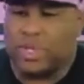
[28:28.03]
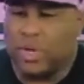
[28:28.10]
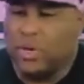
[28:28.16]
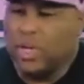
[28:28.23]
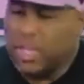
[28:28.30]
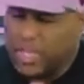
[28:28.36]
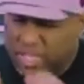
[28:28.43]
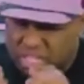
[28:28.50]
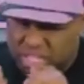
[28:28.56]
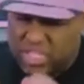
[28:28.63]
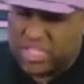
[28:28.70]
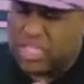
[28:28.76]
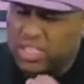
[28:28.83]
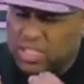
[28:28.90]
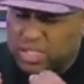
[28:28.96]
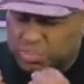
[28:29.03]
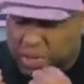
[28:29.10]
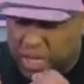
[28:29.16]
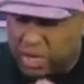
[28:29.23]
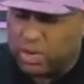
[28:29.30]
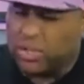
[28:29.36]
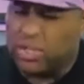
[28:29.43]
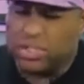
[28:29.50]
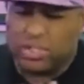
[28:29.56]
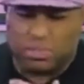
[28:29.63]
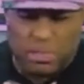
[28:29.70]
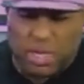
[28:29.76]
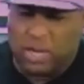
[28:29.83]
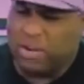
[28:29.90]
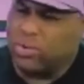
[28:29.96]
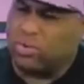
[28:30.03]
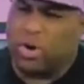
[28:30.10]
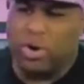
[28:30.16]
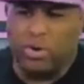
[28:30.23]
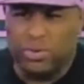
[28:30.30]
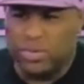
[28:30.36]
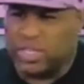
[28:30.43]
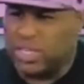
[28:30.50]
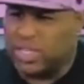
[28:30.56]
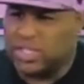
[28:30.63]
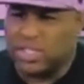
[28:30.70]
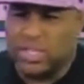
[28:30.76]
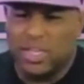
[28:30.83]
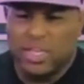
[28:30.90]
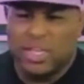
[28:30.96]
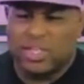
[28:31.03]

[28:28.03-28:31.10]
So just smell the roses,